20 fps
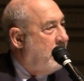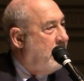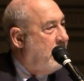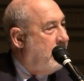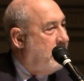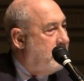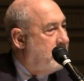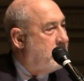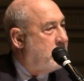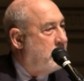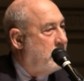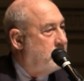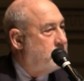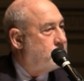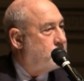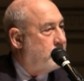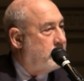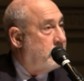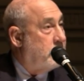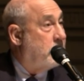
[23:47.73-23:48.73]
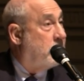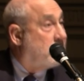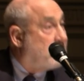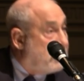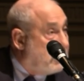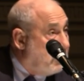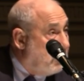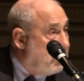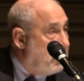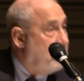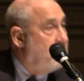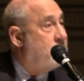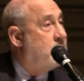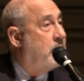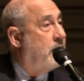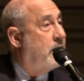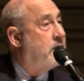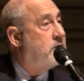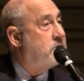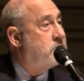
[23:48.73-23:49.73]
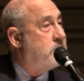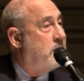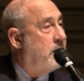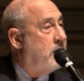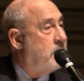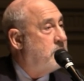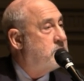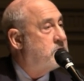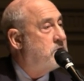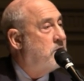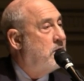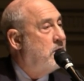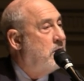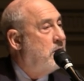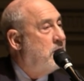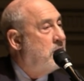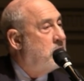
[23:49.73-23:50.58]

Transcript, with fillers: any country, including the United States,